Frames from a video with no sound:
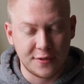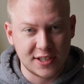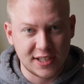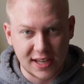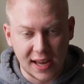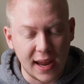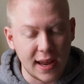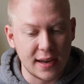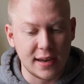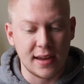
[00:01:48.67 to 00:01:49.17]

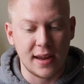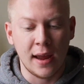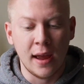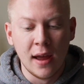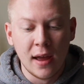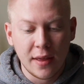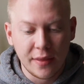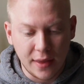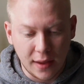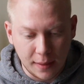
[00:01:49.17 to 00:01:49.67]
Sandy,
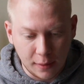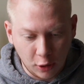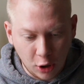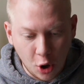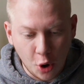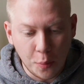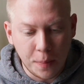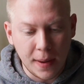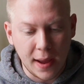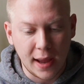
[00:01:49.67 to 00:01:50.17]
then
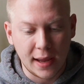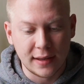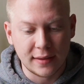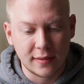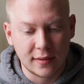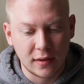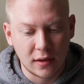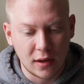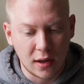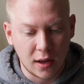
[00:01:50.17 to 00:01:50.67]

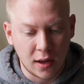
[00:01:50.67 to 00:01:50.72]
Lopez,